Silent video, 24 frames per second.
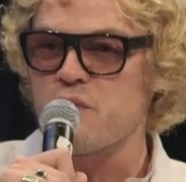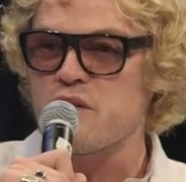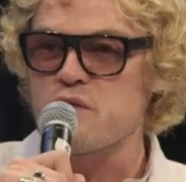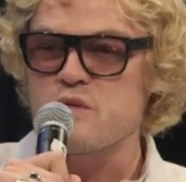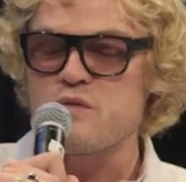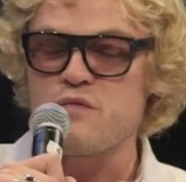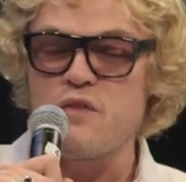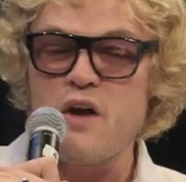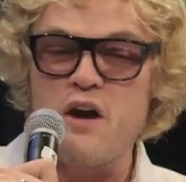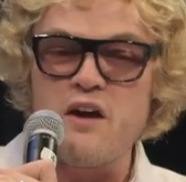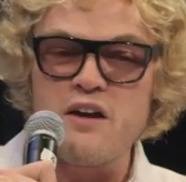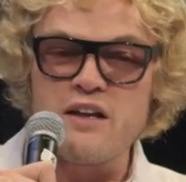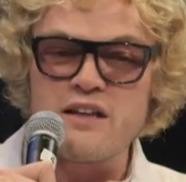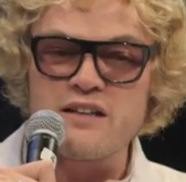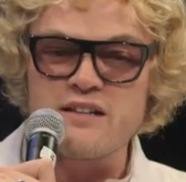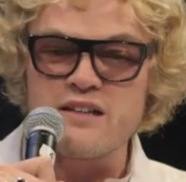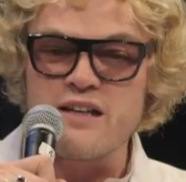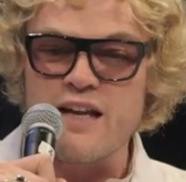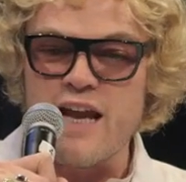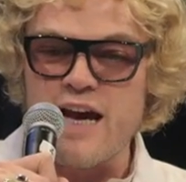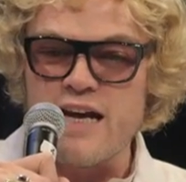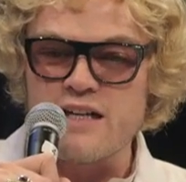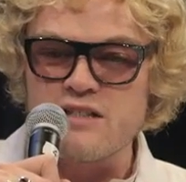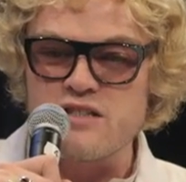He was very
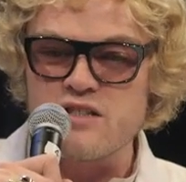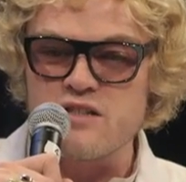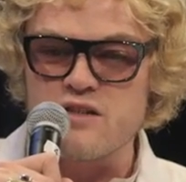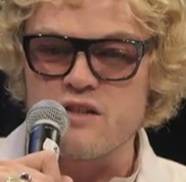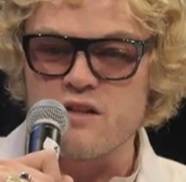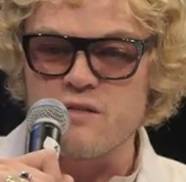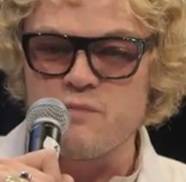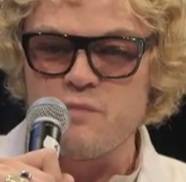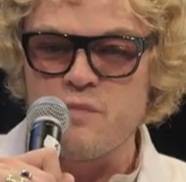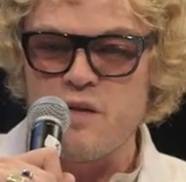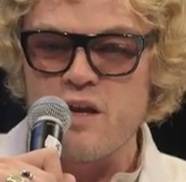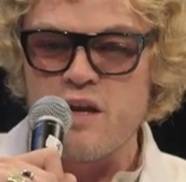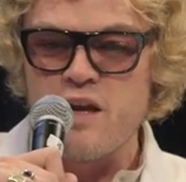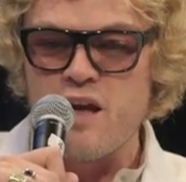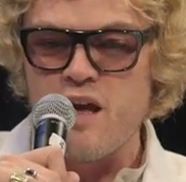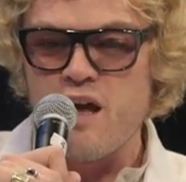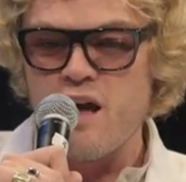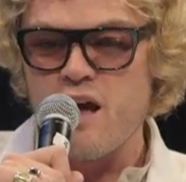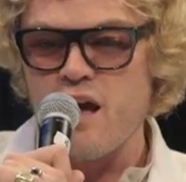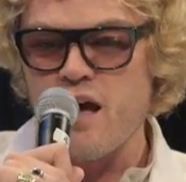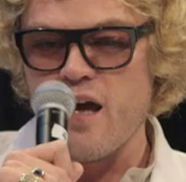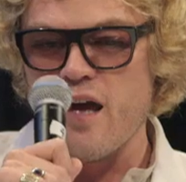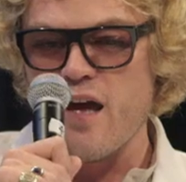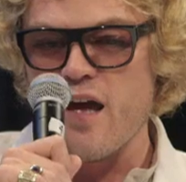international,
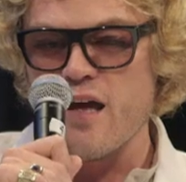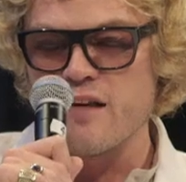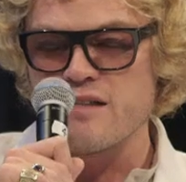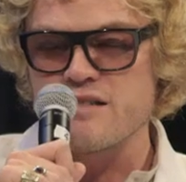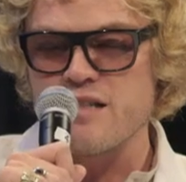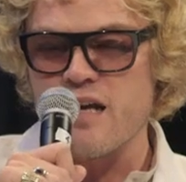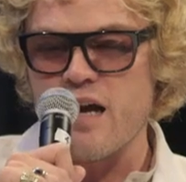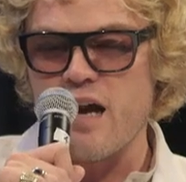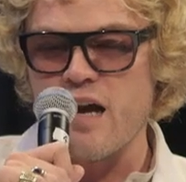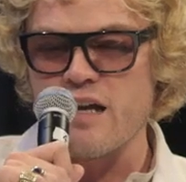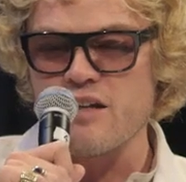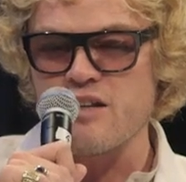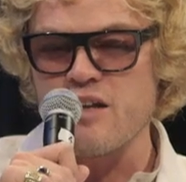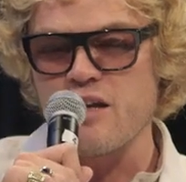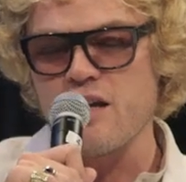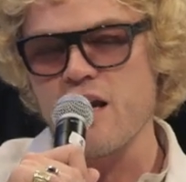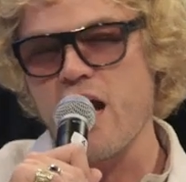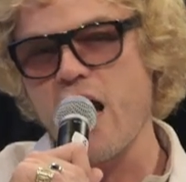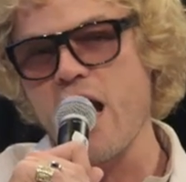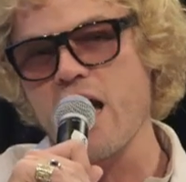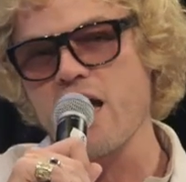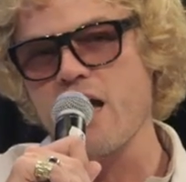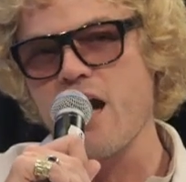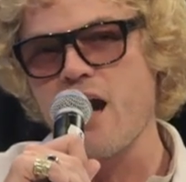and I
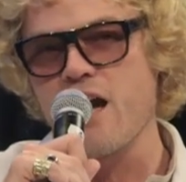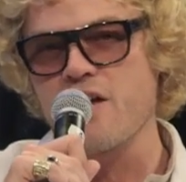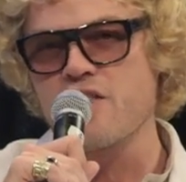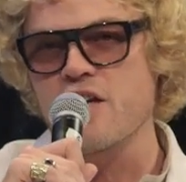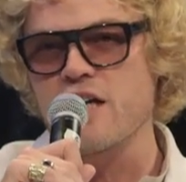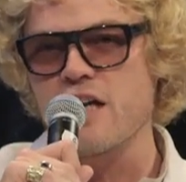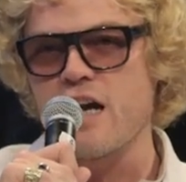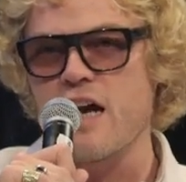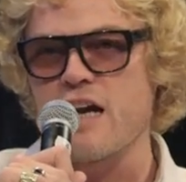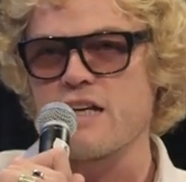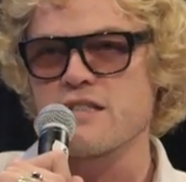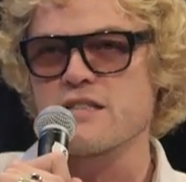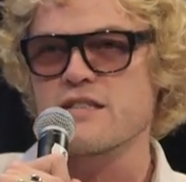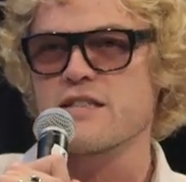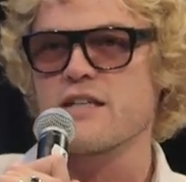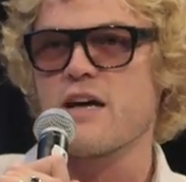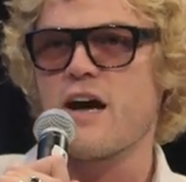think I